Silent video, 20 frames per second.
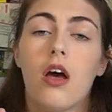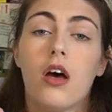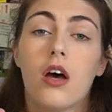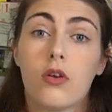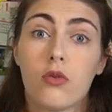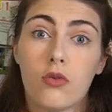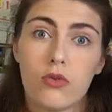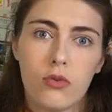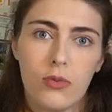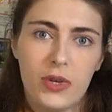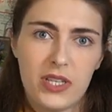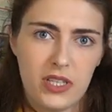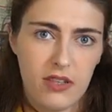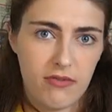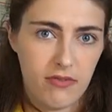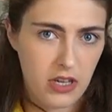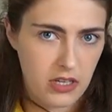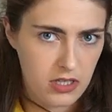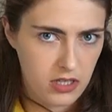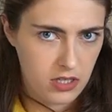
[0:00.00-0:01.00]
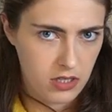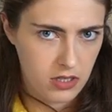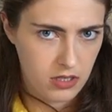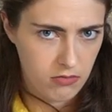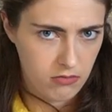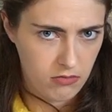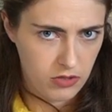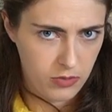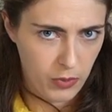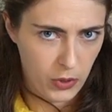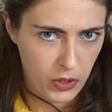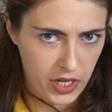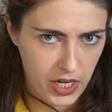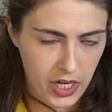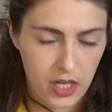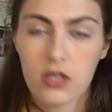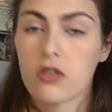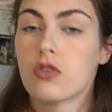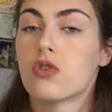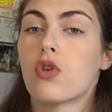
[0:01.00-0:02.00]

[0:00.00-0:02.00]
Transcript: are not always the fastest at responding,